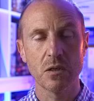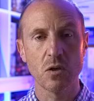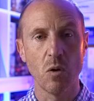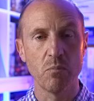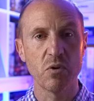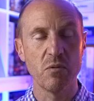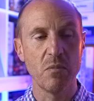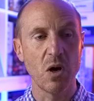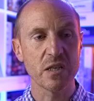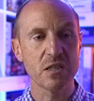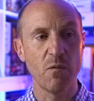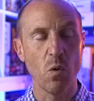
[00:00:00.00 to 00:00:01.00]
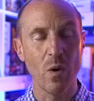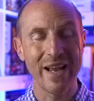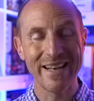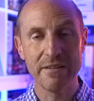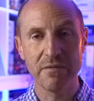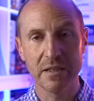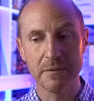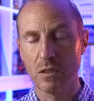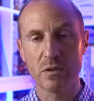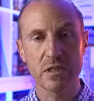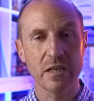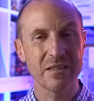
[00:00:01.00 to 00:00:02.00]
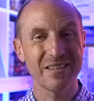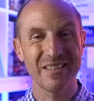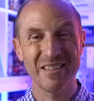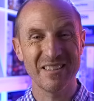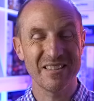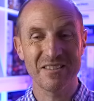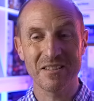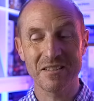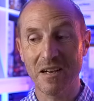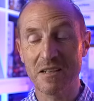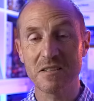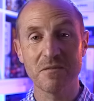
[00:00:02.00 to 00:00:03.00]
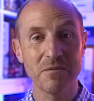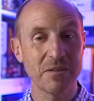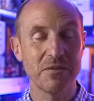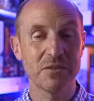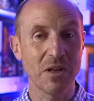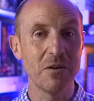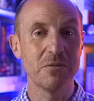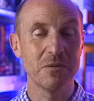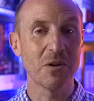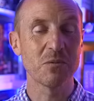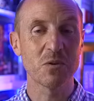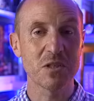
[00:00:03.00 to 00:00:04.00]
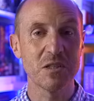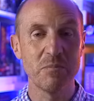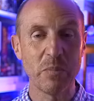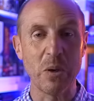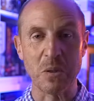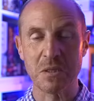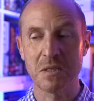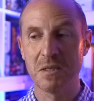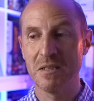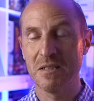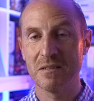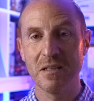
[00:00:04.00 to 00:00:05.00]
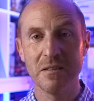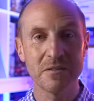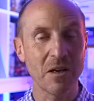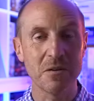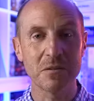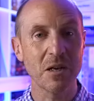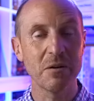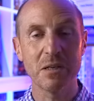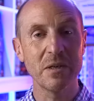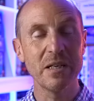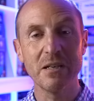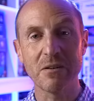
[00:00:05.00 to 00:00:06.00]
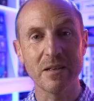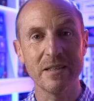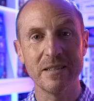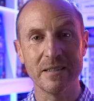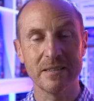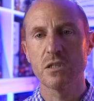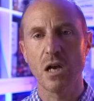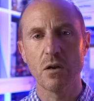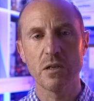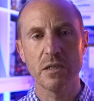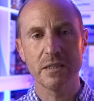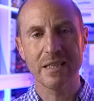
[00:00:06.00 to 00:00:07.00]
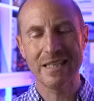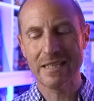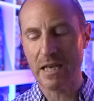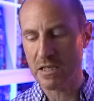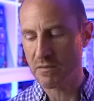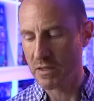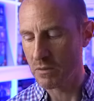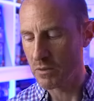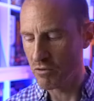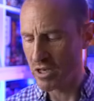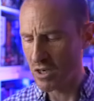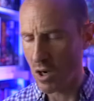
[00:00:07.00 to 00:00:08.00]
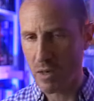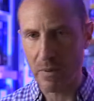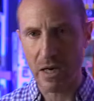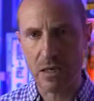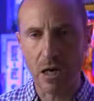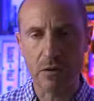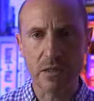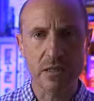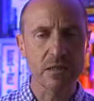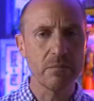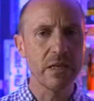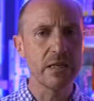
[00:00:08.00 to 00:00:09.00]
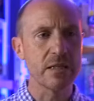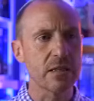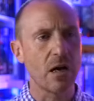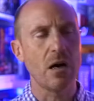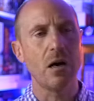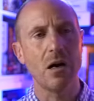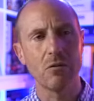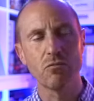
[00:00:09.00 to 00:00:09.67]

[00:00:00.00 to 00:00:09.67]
compromise for anything. And like we said, it's just a case of if you don't like what's in the box, then don't go anywhere near it, innit? So the next thing that we really like about Conan is the minis are